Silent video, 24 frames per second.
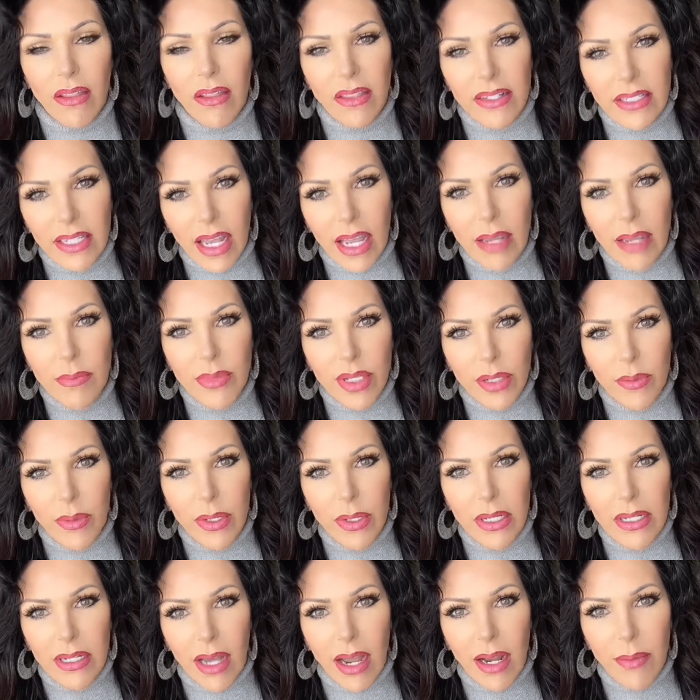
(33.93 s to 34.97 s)
all the times
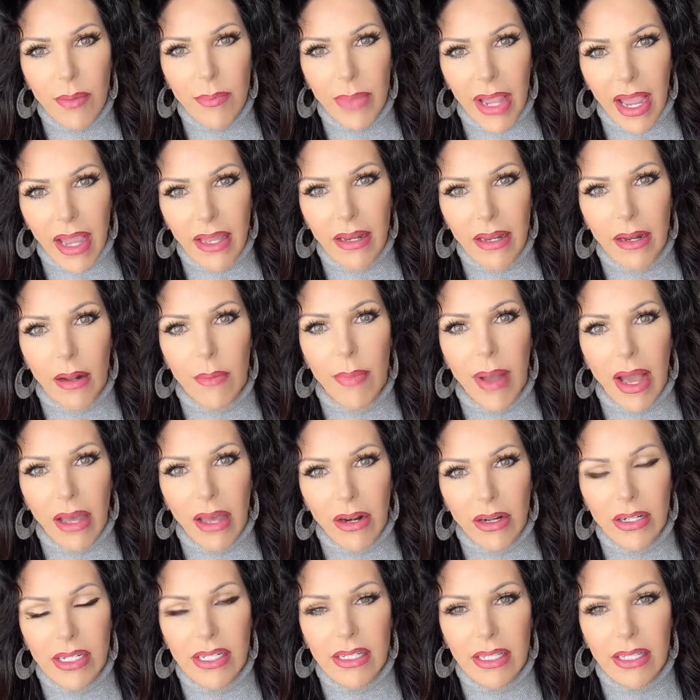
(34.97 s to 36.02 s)
that we talk bad
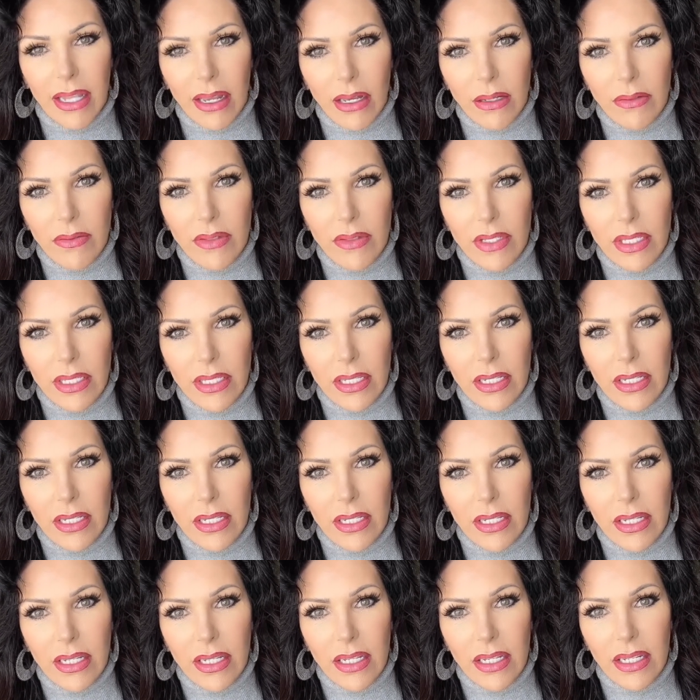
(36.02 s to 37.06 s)
about ourselves?
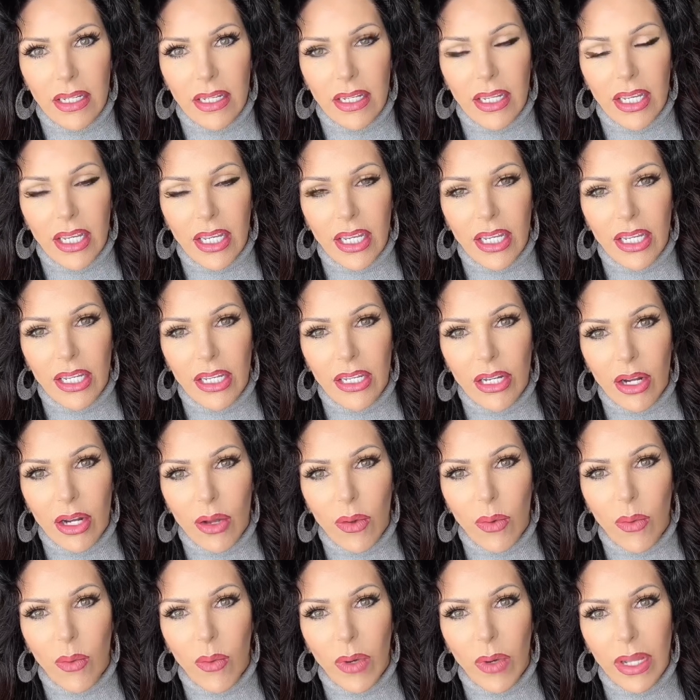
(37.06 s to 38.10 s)
You
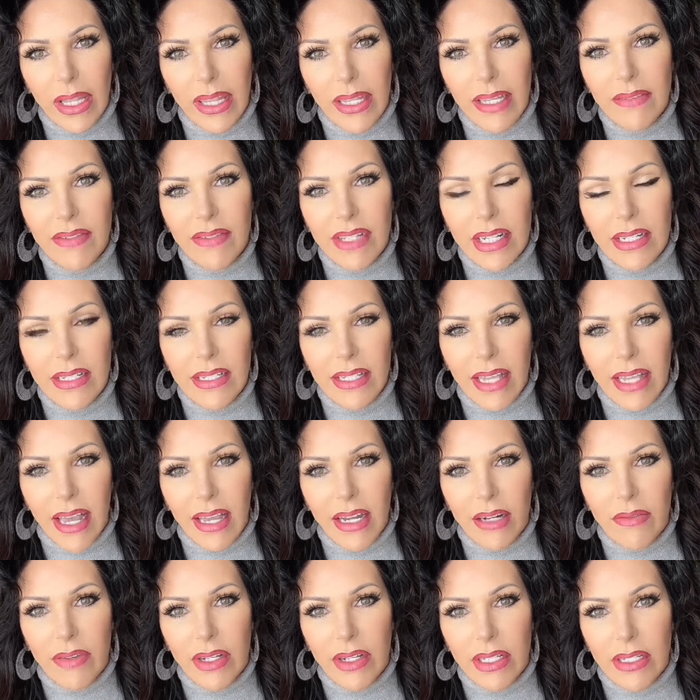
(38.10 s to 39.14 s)
know, what lives
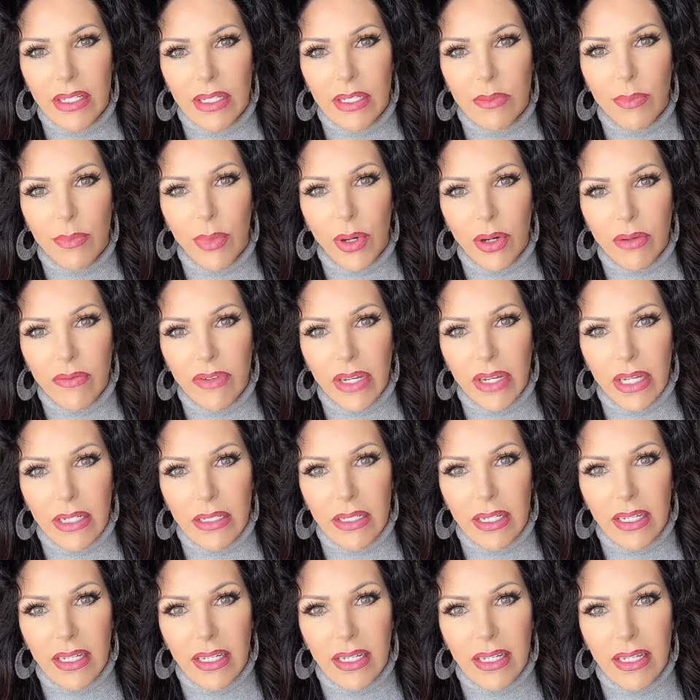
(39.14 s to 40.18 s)
inside of us is
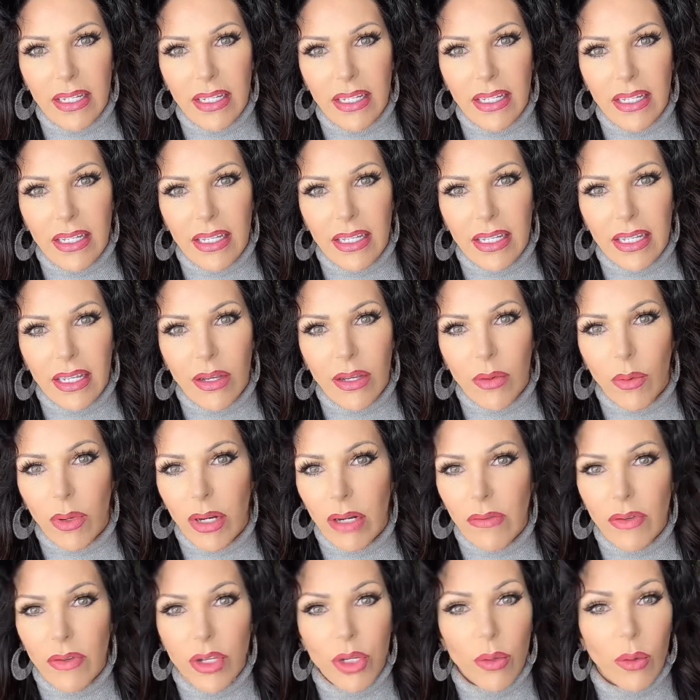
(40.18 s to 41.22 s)
perfect.
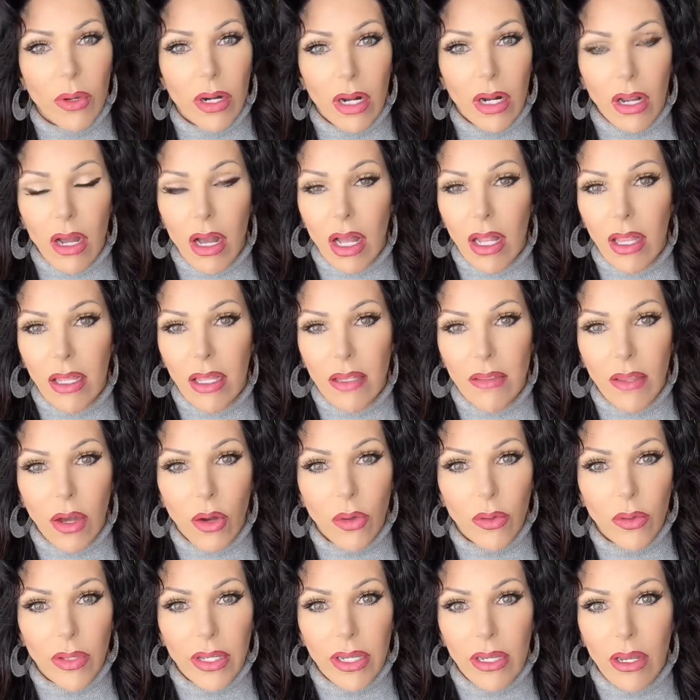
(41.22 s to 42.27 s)
Whatever you want to call it,
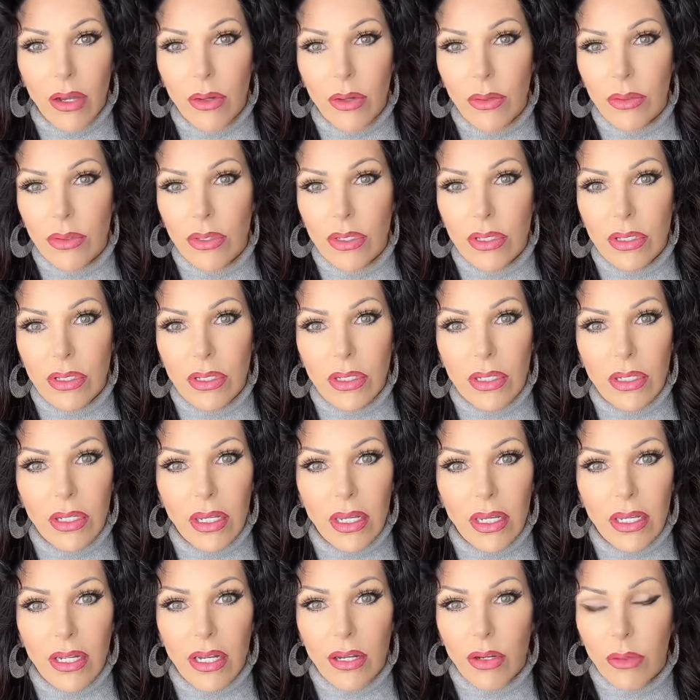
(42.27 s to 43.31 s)
the Holy Ghost,
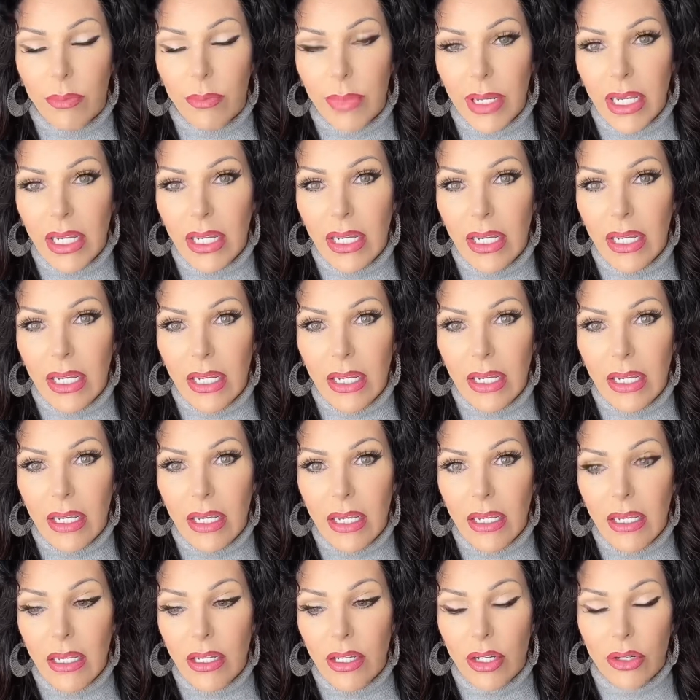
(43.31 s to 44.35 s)
an inner being,
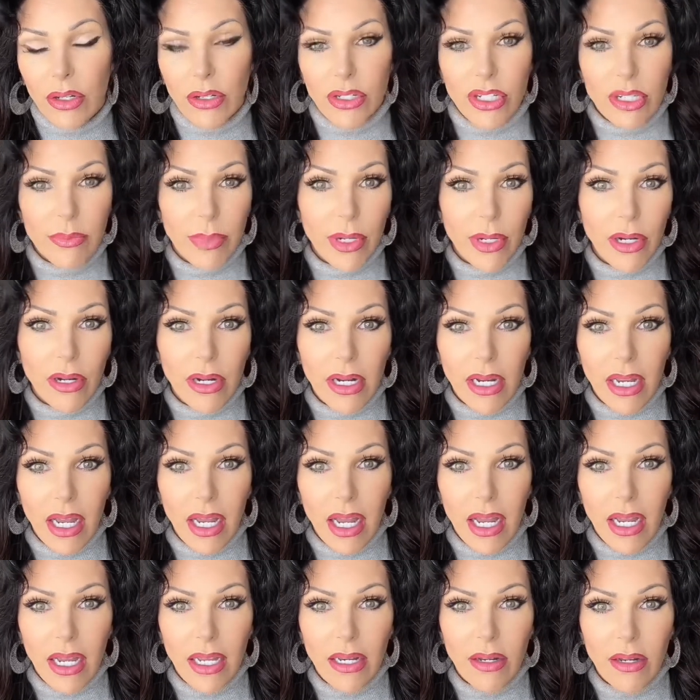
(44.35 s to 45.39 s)
your
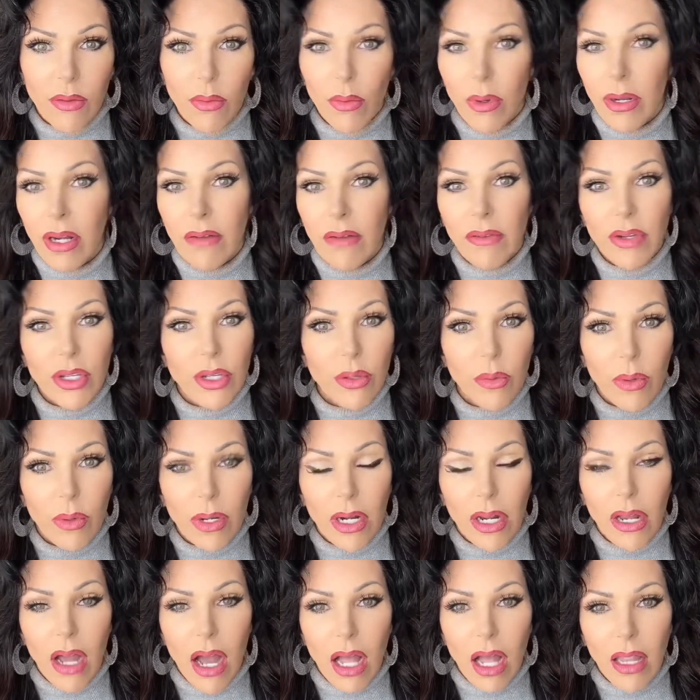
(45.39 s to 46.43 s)
spirit guide, whatever you
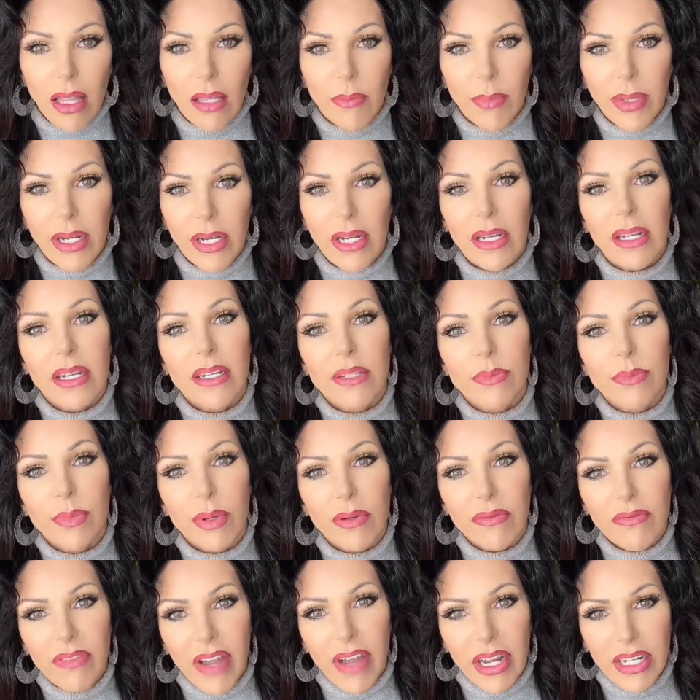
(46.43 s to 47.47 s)
want to call it, but it is
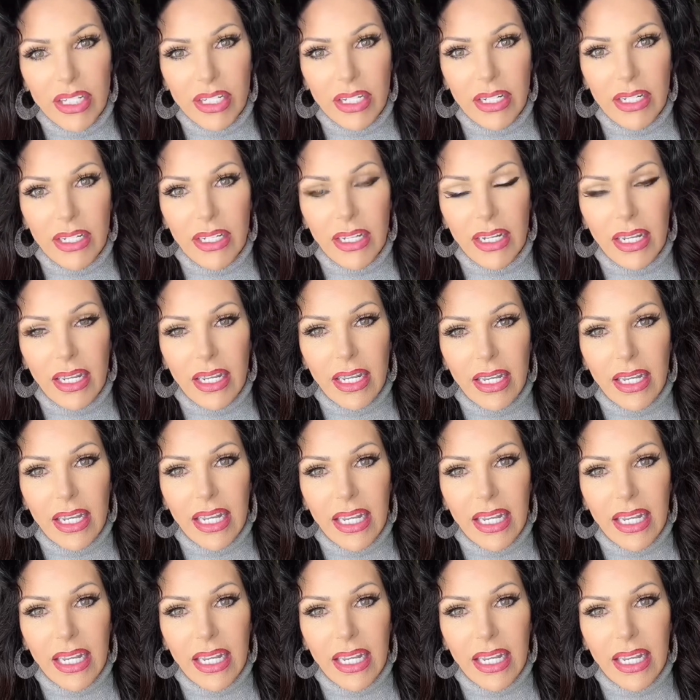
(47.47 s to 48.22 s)
perfection